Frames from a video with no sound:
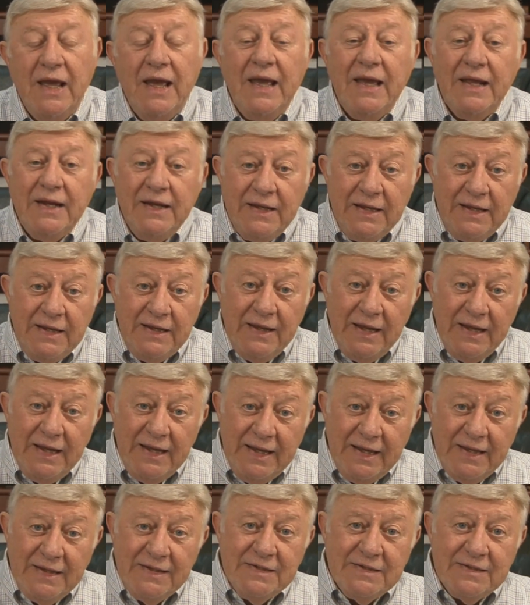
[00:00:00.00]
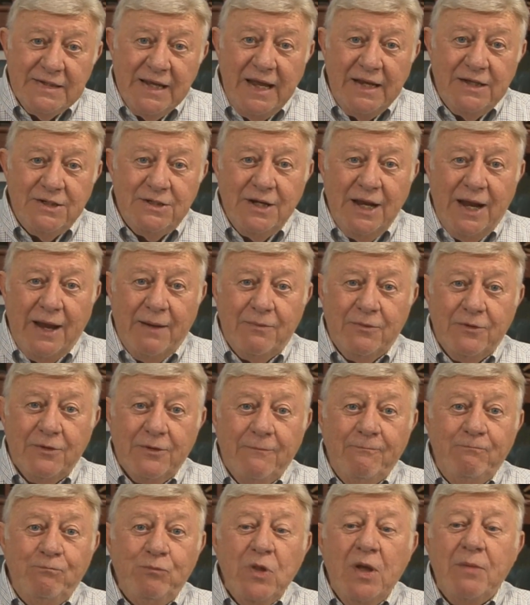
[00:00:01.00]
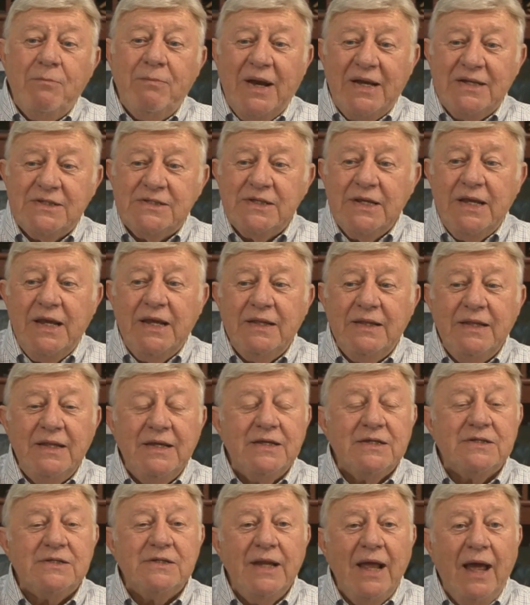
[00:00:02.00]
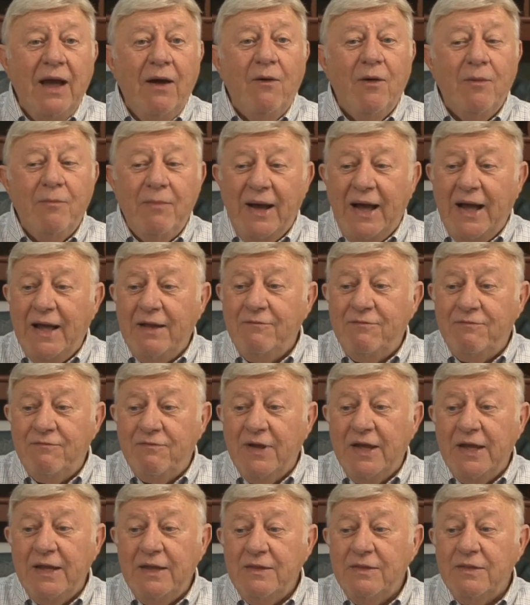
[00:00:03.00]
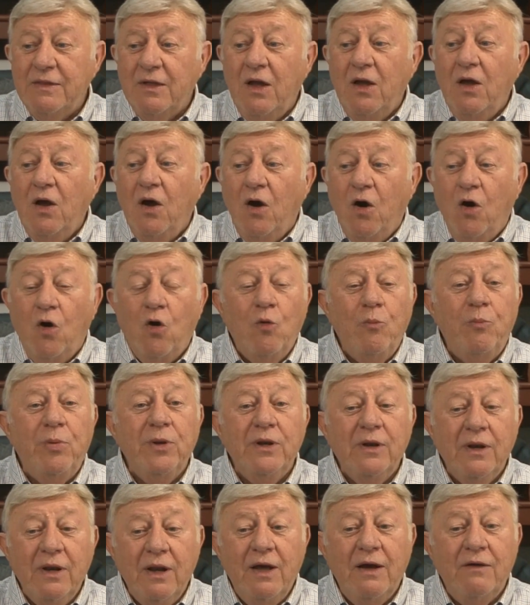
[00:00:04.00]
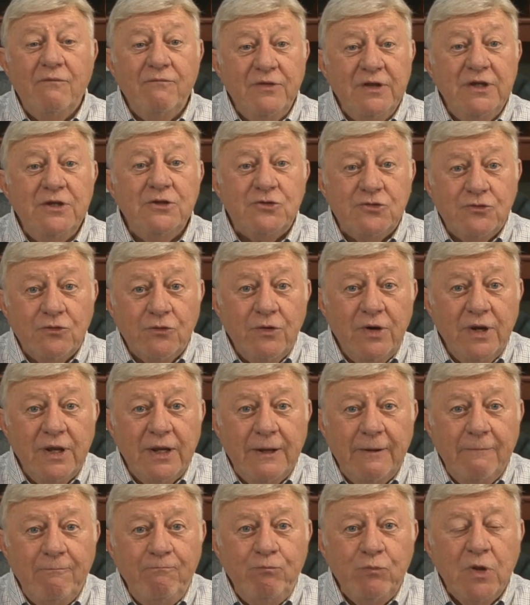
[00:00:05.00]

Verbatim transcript: And he ends that chapter by saying this Now abide faith, hope, and love, these three,